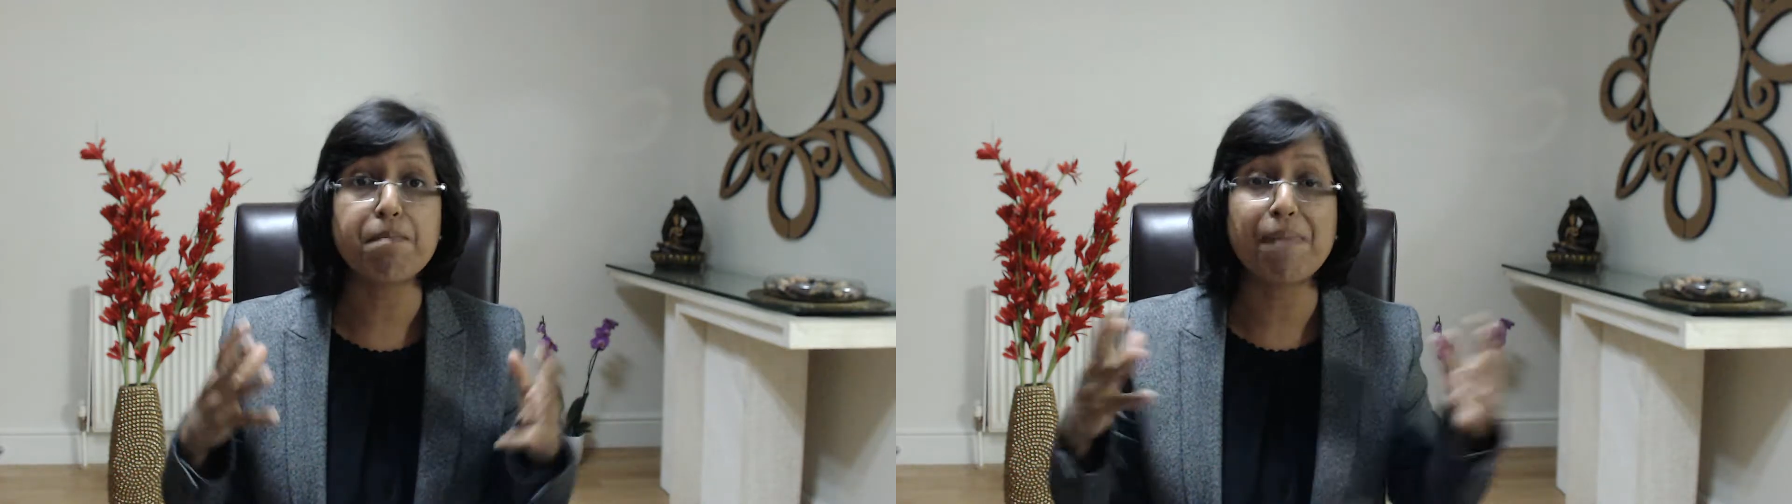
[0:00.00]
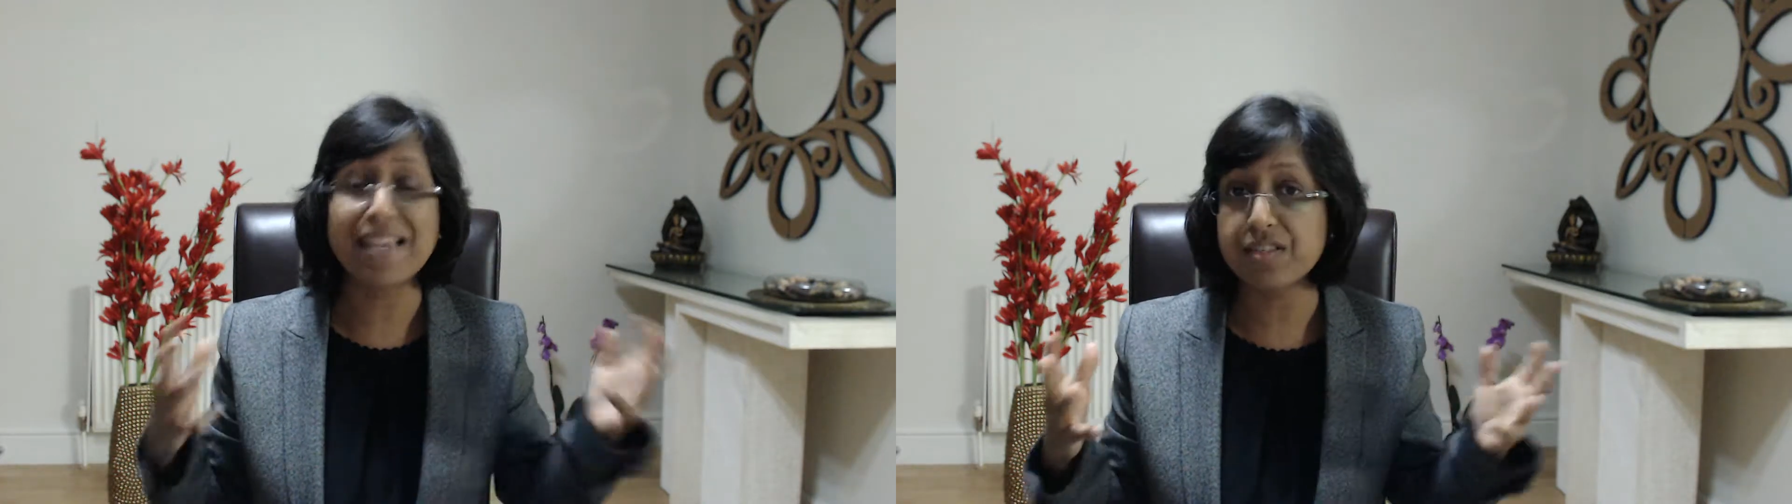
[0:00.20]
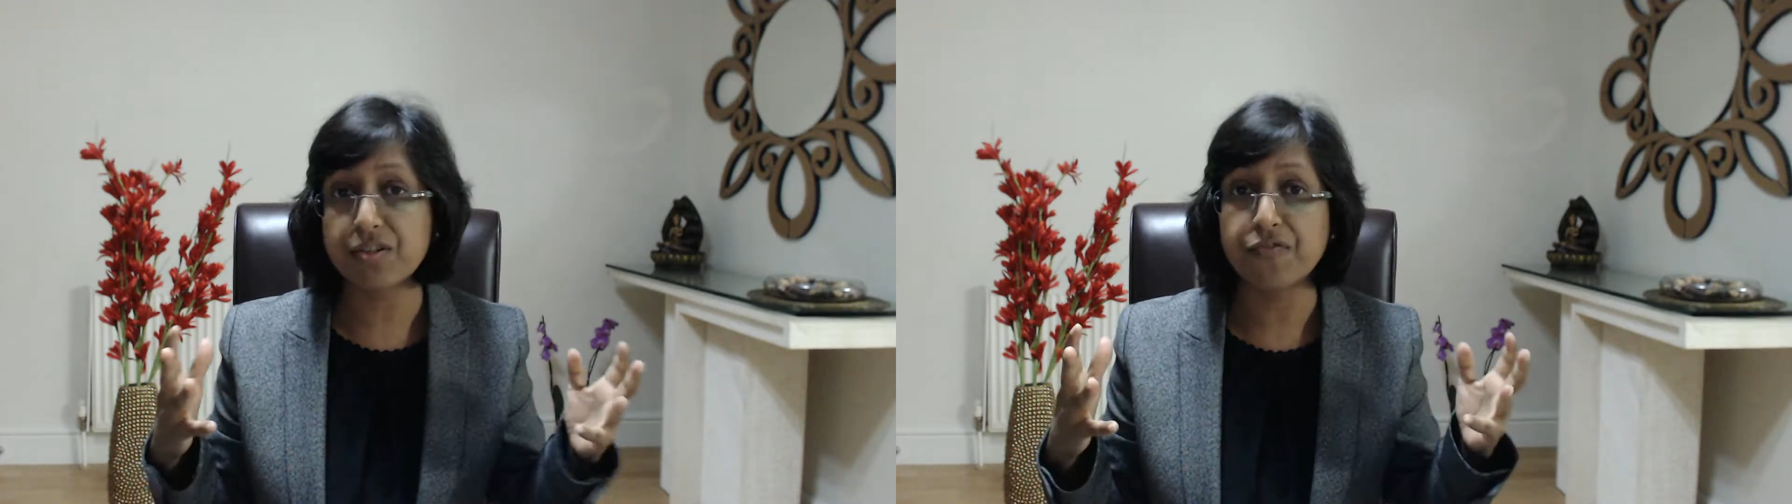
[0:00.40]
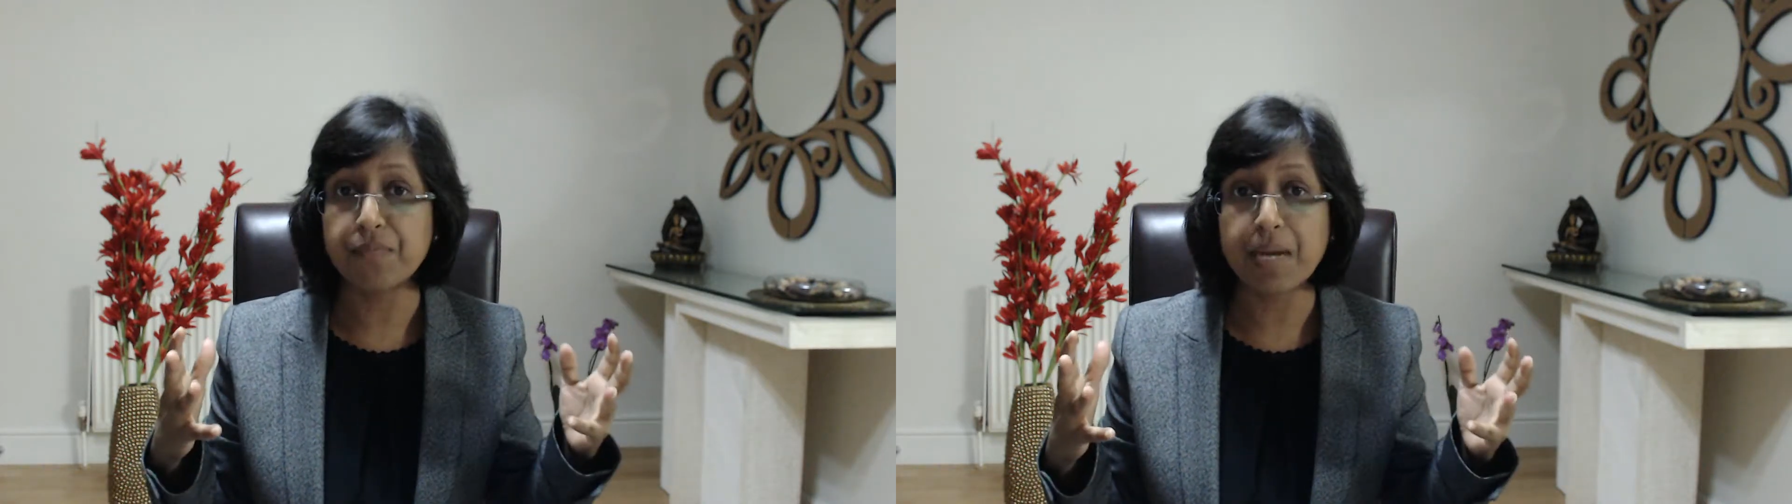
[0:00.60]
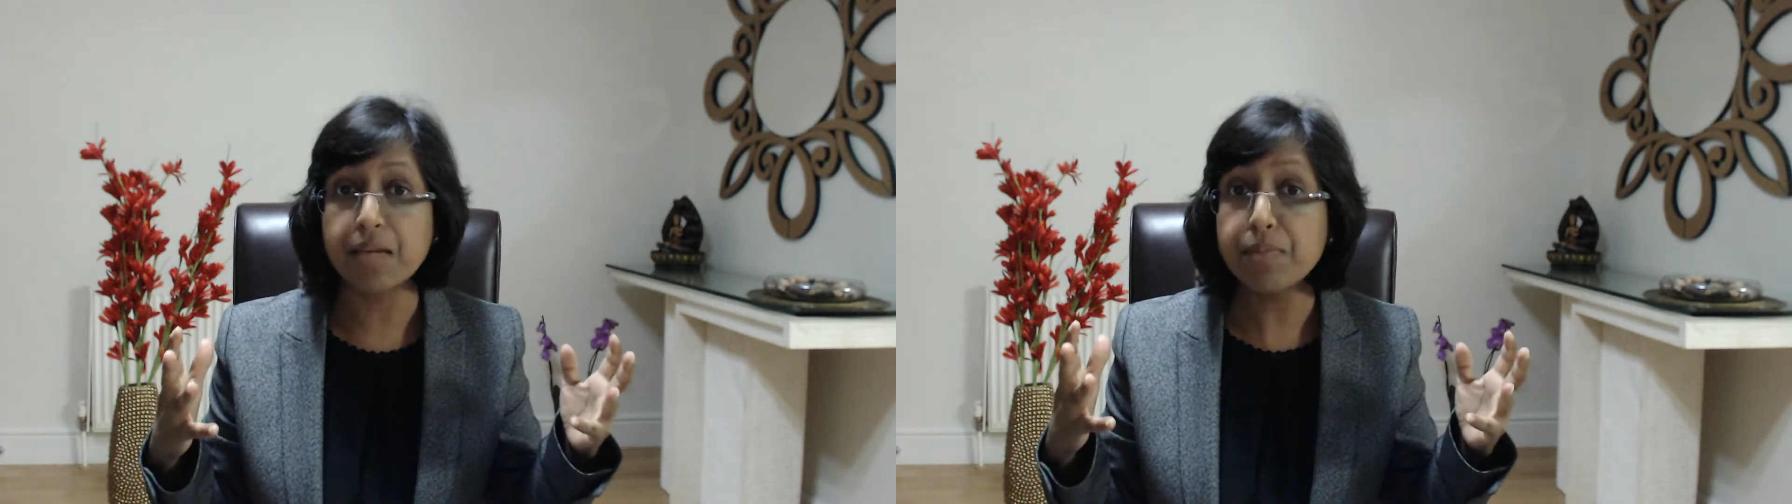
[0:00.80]
best of
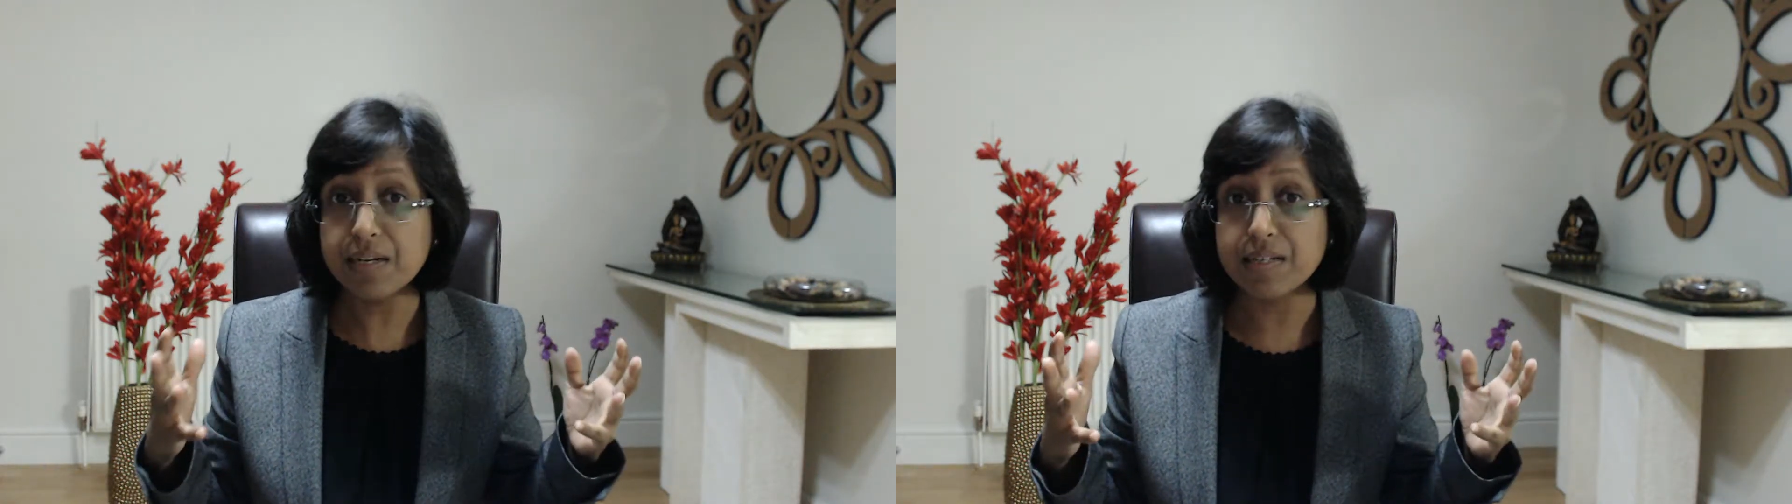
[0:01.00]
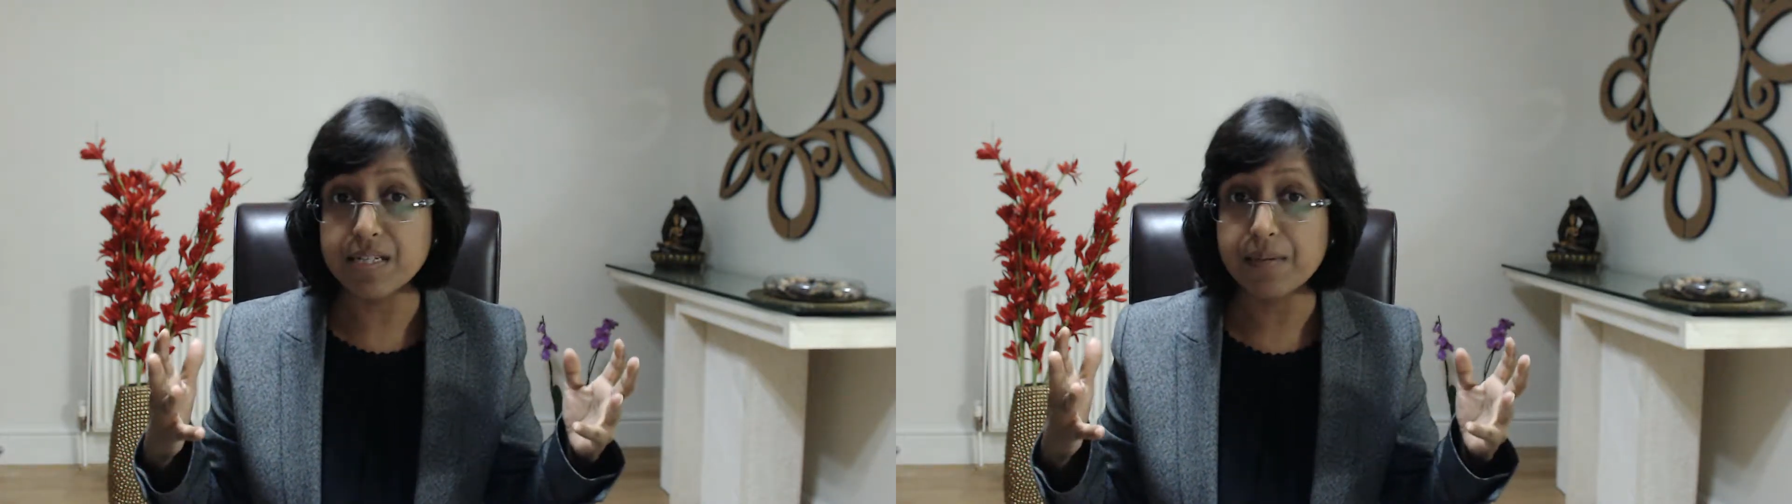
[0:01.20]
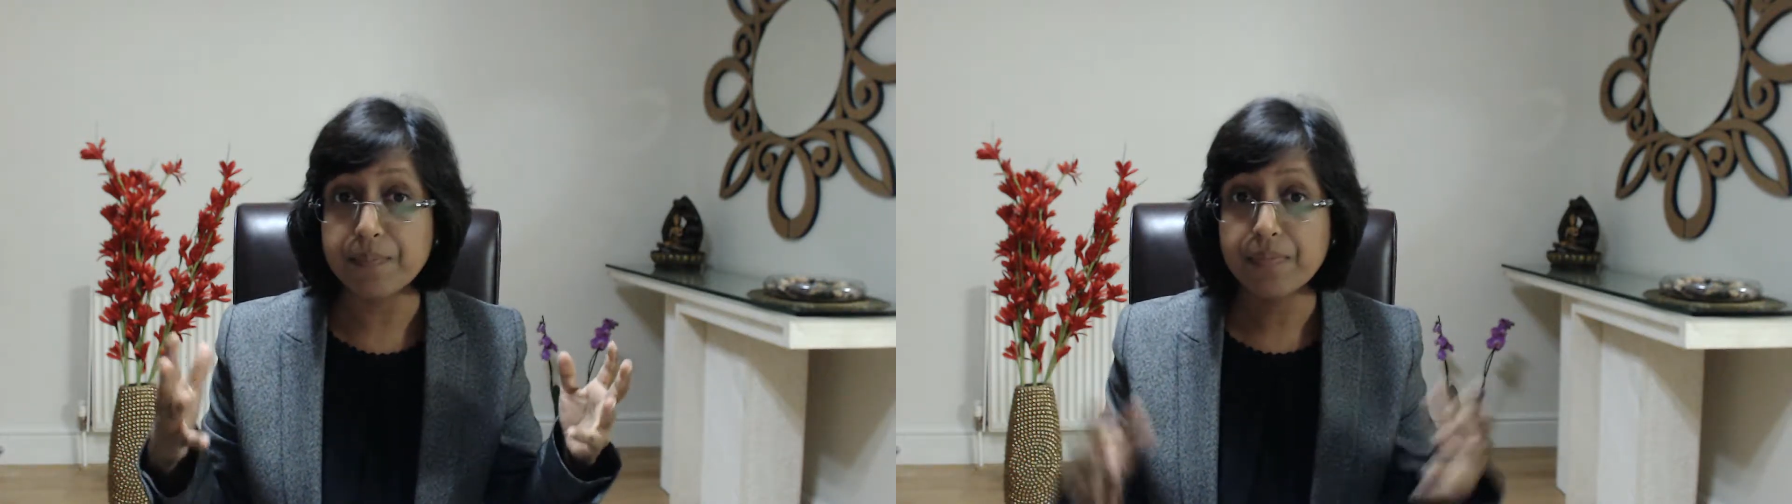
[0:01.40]
my ability?